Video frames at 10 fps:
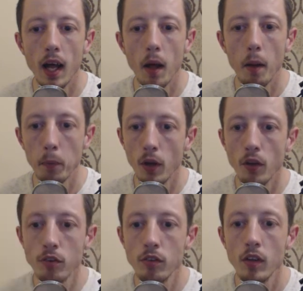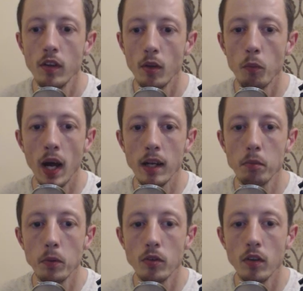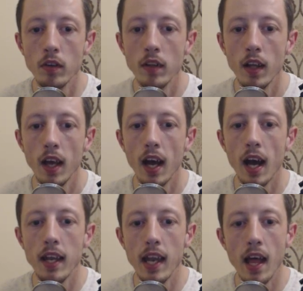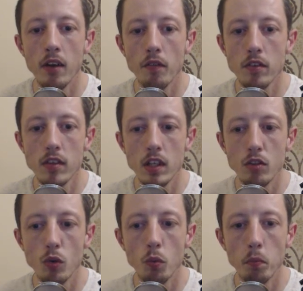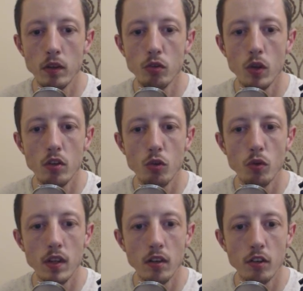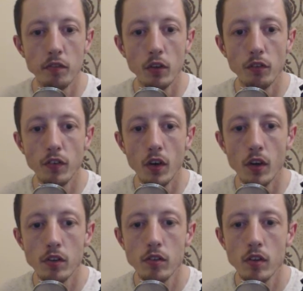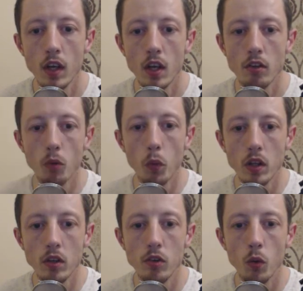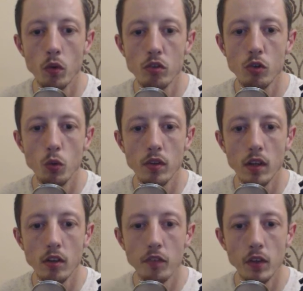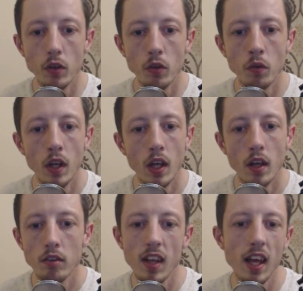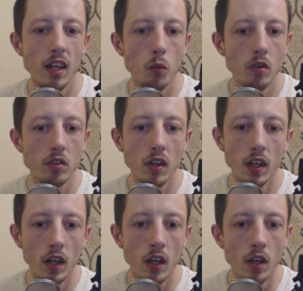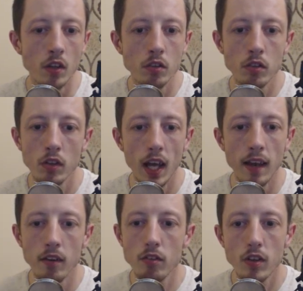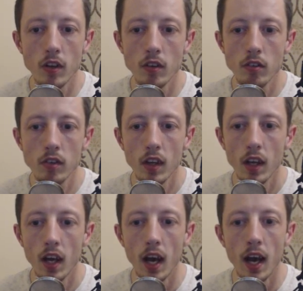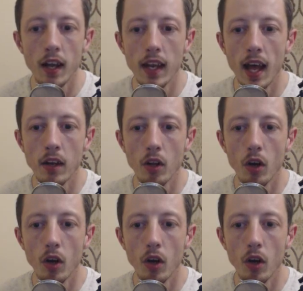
plus the right button, and then obviously make sure you choose the interval first. So what you do is choose interval, say you want it as instant, and then